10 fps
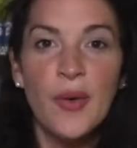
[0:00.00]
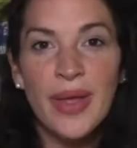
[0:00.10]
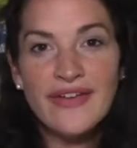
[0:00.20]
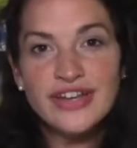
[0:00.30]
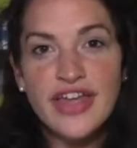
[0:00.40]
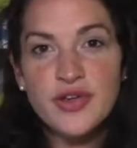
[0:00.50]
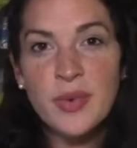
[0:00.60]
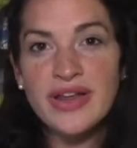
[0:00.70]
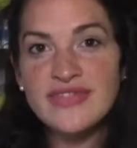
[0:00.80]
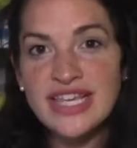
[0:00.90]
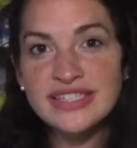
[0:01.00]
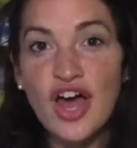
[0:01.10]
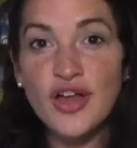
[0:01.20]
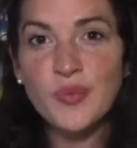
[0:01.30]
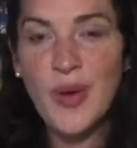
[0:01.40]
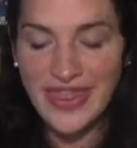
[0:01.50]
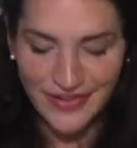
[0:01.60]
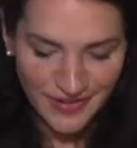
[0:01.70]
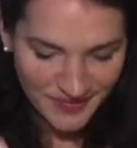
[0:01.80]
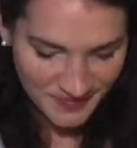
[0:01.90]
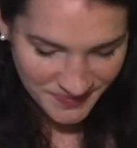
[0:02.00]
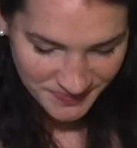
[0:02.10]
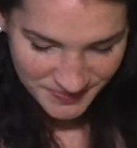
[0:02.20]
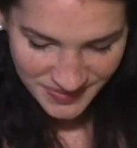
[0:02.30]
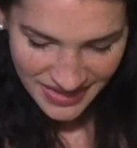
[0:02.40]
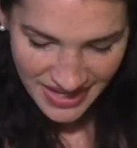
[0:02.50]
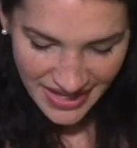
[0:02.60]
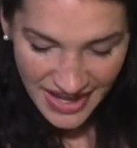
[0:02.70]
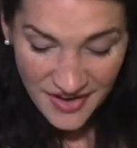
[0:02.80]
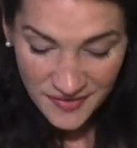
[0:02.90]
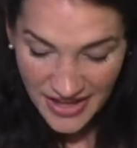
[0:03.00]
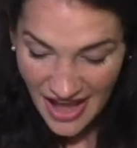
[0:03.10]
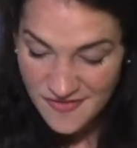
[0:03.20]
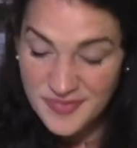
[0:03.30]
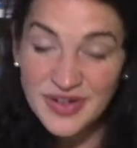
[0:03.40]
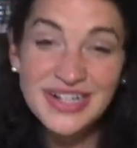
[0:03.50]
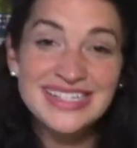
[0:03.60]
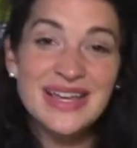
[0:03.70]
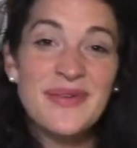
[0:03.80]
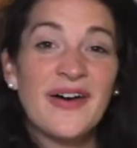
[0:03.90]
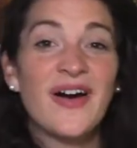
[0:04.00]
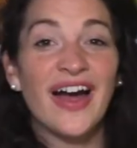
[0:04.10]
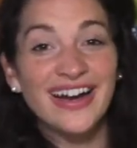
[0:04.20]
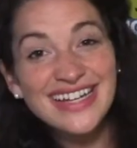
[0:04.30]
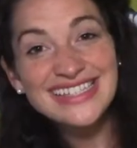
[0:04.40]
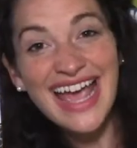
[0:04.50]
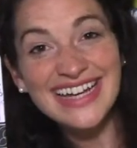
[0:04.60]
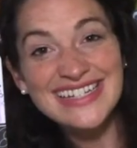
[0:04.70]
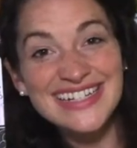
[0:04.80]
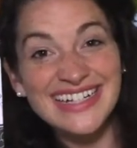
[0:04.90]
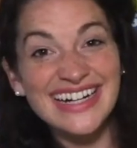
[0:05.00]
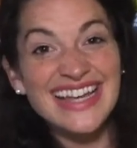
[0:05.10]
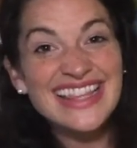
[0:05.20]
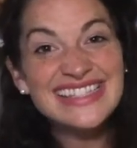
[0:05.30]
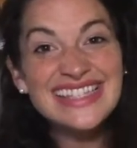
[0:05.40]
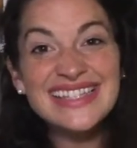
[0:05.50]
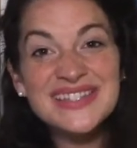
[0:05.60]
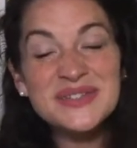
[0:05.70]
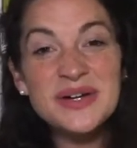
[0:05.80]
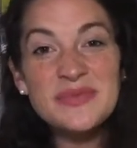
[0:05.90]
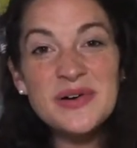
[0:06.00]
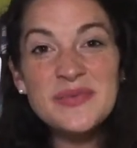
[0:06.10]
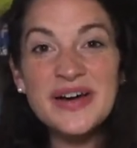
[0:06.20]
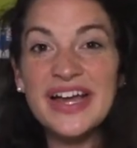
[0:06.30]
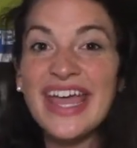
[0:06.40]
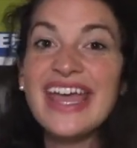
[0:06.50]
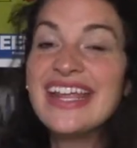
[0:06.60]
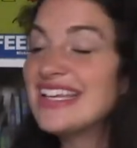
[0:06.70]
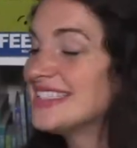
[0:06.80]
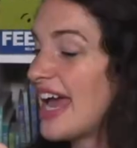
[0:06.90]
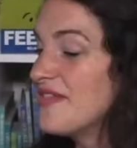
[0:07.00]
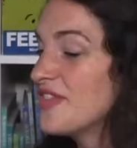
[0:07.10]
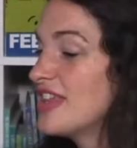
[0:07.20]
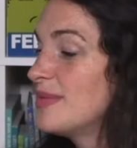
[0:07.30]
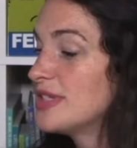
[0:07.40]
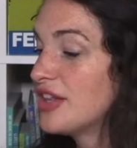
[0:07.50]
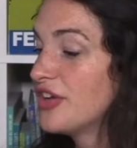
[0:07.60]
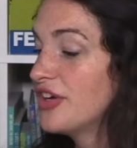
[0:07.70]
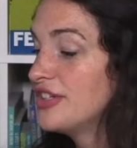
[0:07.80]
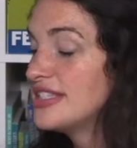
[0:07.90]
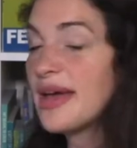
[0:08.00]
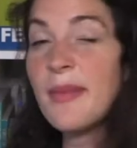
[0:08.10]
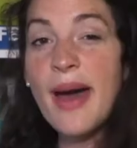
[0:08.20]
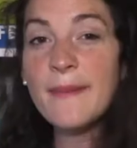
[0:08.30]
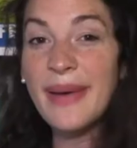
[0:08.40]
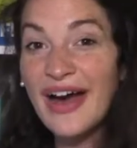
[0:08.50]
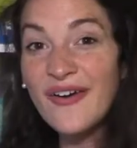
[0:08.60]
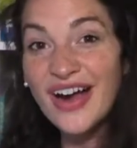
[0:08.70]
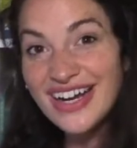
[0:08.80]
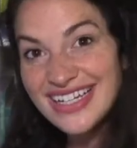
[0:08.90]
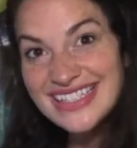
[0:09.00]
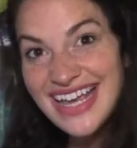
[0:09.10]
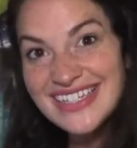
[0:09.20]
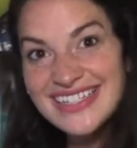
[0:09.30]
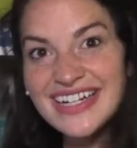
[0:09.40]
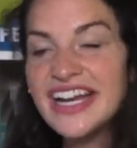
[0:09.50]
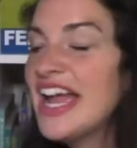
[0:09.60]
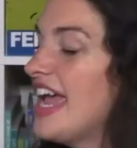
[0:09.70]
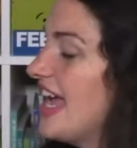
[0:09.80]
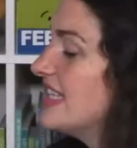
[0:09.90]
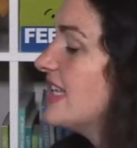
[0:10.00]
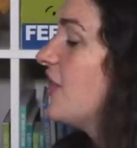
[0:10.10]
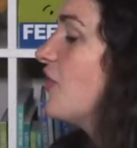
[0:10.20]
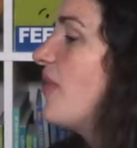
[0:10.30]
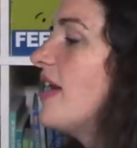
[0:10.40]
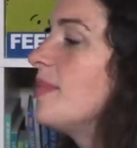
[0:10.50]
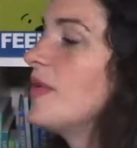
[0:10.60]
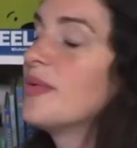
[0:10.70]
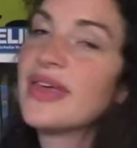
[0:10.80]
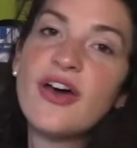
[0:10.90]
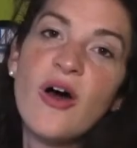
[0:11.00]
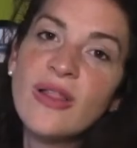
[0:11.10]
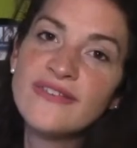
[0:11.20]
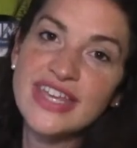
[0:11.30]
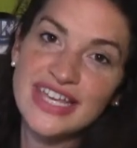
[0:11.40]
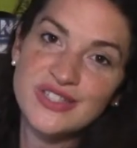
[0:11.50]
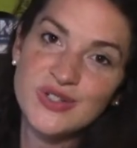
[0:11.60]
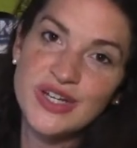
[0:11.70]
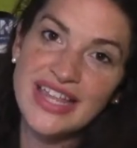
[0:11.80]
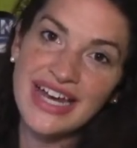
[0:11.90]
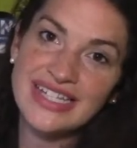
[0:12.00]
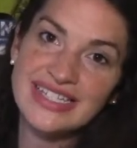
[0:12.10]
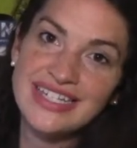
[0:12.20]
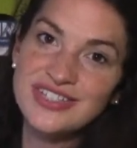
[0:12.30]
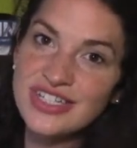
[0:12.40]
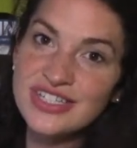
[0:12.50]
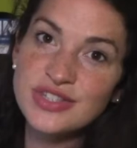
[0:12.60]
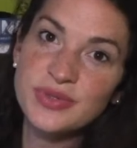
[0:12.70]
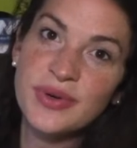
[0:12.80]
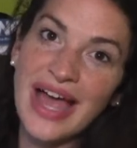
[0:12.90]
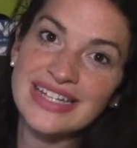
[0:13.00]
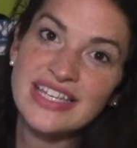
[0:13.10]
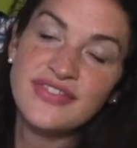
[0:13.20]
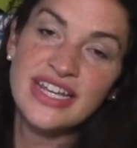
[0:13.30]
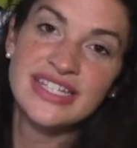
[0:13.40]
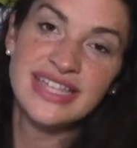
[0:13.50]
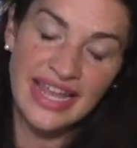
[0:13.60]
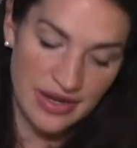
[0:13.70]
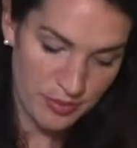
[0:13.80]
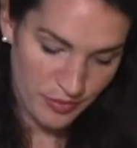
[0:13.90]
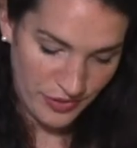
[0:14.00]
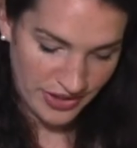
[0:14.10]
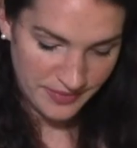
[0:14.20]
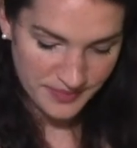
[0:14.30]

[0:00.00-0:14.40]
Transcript: We have another one of these on weather. We have books about architecture. This is a scribble book. It is time for them to learn some about architecture. It's incredible with all of the history that it teaches through activities and more.